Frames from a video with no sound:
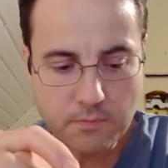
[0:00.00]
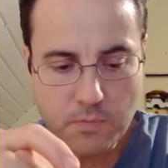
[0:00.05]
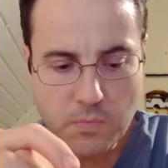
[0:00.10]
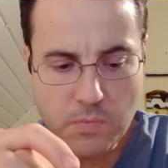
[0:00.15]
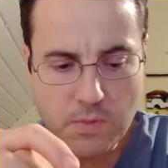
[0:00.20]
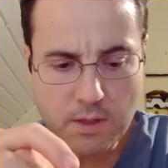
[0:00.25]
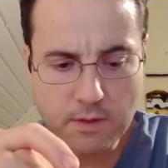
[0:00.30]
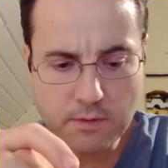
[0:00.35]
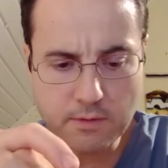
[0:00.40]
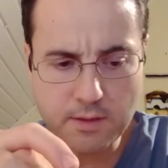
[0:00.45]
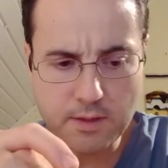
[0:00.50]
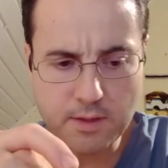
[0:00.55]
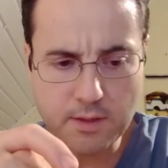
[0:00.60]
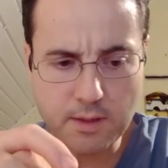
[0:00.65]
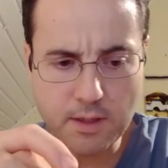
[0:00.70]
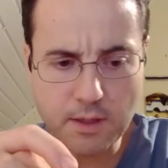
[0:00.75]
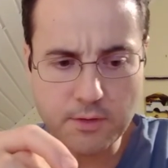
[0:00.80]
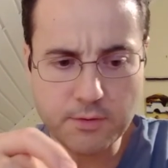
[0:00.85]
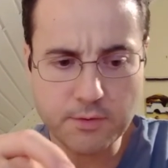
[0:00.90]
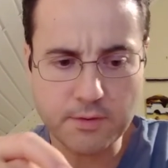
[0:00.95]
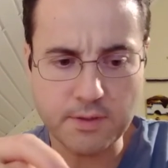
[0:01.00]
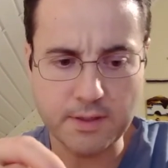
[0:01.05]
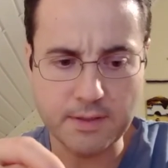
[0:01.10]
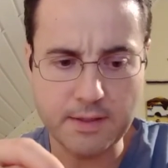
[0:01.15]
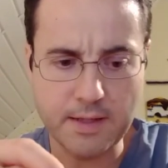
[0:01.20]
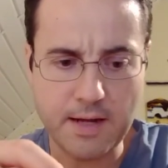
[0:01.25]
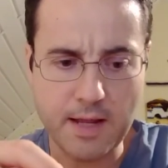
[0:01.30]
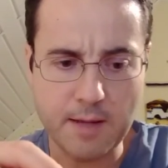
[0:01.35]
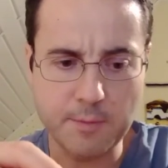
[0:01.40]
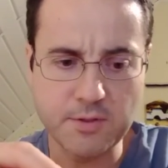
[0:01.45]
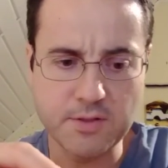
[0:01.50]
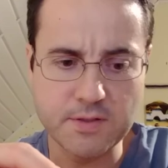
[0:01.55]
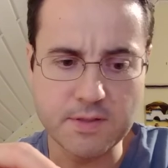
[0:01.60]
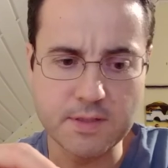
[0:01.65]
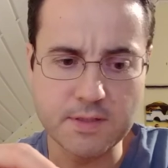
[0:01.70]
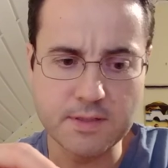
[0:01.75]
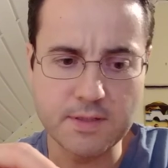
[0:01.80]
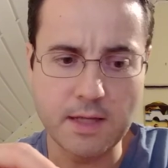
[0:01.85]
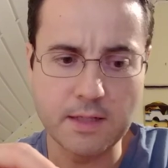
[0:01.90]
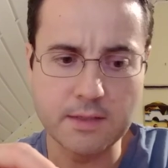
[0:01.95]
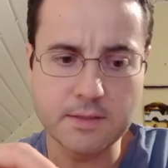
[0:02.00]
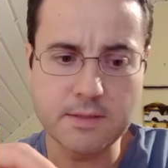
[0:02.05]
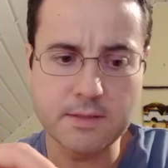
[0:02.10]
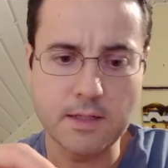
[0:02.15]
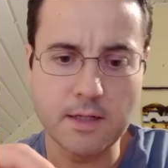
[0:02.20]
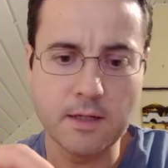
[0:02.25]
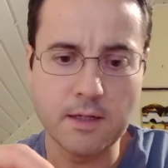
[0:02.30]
The other thing that happens is that